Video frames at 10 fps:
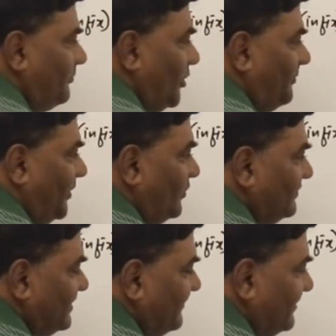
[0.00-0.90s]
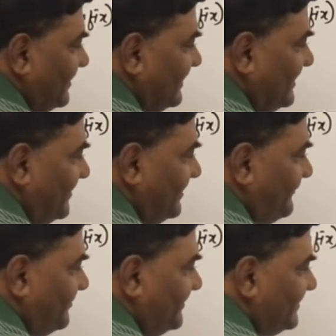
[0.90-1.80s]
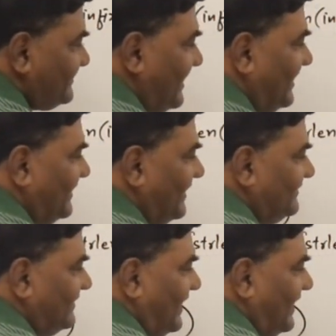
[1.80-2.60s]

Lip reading: pop out the element from the stack and